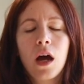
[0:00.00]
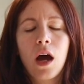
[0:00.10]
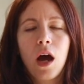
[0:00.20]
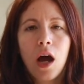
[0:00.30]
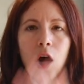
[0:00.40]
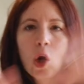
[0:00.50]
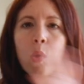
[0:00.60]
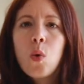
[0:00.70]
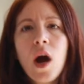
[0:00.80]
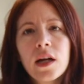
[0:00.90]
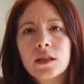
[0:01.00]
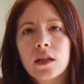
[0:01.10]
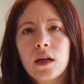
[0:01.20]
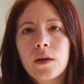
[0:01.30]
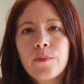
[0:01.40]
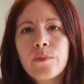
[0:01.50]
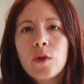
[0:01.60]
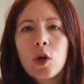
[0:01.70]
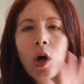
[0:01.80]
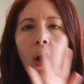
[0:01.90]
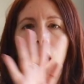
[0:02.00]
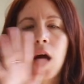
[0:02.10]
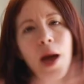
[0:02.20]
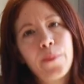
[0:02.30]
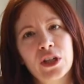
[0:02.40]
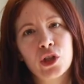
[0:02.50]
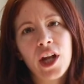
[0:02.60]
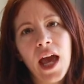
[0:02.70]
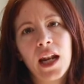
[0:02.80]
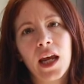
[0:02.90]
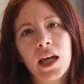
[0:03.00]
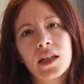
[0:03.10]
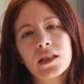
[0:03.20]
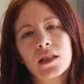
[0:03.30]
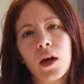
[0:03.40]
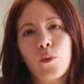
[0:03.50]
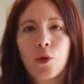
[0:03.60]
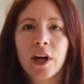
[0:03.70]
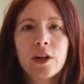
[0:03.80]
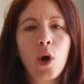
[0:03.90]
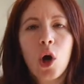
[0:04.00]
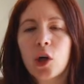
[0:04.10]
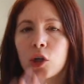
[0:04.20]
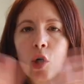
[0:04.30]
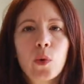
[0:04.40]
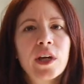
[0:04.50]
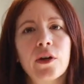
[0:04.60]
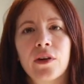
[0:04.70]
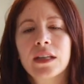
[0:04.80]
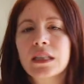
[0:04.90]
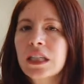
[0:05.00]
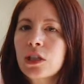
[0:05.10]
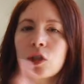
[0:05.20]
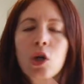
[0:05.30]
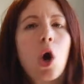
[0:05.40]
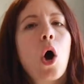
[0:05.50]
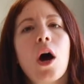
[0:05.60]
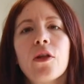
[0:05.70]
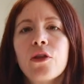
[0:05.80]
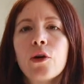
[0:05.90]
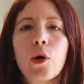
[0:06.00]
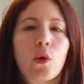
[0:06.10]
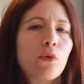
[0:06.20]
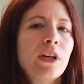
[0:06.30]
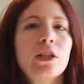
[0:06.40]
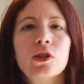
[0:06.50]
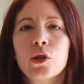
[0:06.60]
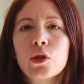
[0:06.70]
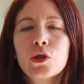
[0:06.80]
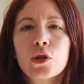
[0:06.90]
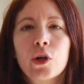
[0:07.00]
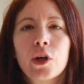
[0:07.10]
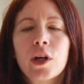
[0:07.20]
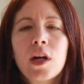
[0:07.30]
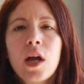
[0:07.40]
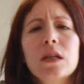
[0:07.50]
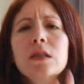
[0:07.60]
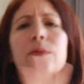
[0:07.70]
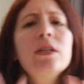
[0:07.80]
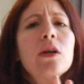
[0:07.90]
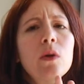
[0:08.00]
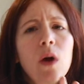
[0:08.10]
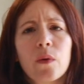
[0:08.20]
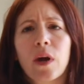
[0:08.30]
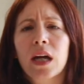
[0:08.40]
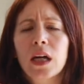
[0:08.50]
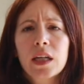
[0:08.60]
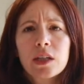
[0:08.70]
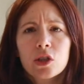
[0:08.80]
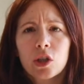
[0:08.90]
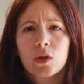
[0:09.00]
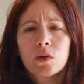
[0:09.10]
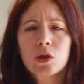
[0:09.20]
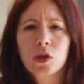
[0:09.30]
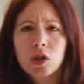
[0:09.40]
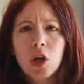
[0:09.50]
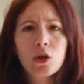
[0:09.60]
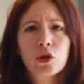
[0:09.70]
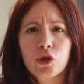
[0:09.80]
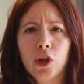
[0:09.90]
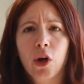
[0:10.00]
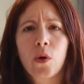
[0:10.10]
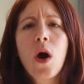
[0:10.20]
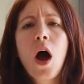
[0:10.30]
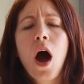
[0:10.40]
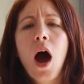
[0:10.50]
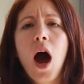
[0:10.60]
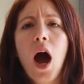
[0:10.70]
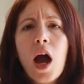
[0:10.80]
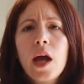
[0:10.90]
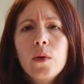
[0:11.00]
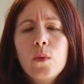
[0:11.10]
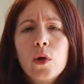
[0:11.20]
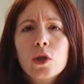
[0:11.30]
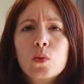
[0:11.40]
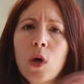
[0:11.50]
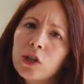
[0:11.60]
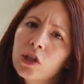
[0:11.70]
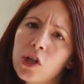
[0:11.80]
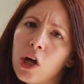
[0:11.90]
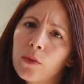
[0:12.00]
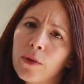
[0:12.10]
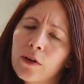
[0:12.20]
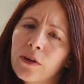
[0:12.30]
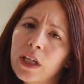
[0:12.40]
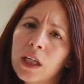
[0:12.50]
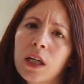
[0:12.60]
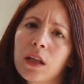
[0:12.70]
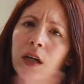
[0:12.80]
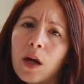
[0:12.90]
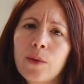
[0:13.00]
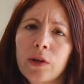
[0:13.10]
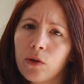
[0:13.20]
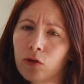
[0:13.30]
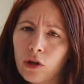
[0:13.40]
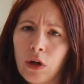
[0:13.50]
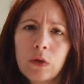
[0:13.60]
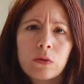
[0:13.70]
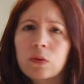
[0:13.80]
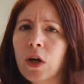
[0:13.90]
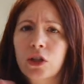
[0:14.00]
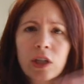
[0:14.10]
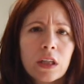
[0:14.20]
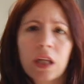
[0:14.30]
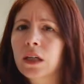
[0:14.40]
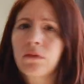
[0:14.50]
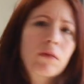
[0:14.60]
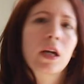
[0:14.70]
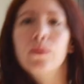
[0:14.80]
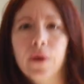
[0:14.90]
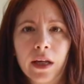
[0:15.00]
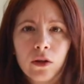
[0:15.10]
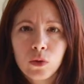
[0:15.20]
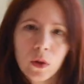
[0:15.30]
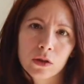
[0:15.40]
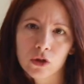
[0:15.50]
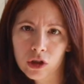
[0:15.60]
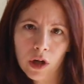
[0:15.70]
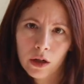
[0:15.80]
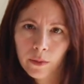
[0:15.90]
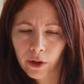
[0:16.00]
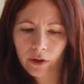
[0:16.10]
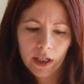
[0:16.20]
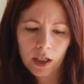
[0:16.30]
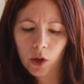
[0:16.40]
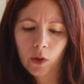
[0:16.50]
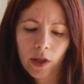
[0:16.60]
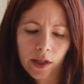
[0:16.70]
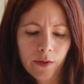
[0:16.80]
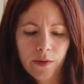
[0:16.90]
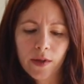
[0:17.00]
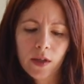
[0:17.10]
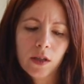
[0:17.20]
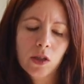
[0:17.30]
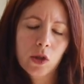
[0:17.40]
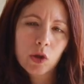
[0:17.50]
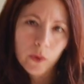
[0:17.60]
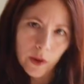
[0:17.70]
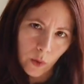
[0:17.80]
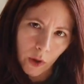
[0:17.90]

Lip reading: quantum, epigenetics, brain-heart coherence. He's an author, a researcher. So let me tell you how I got into Dr. Joe. I was watching the documentary Heal a couple of years ago. I was watching it like anybody else watches a documentary, you know, like doing